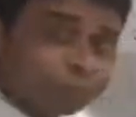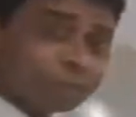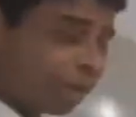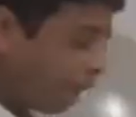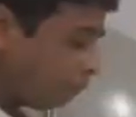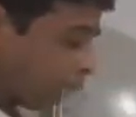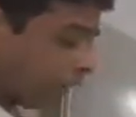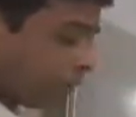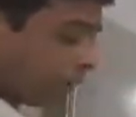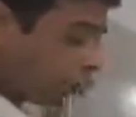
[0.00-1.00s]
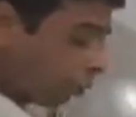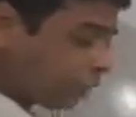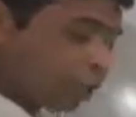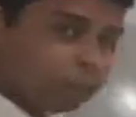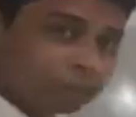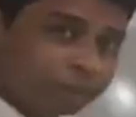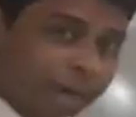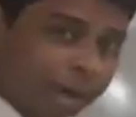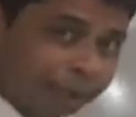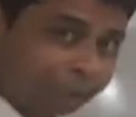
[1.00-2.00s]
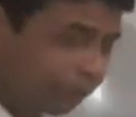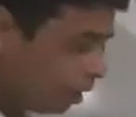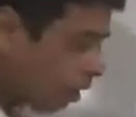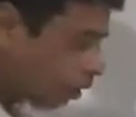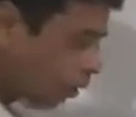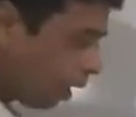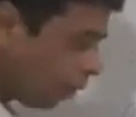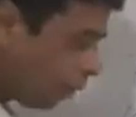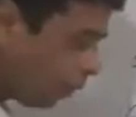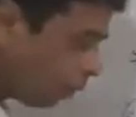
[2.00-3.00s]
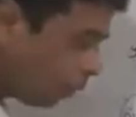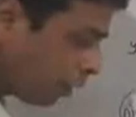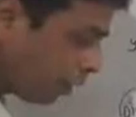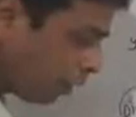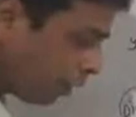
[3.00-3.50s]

m will be. So this is gonna be m. So m will be 3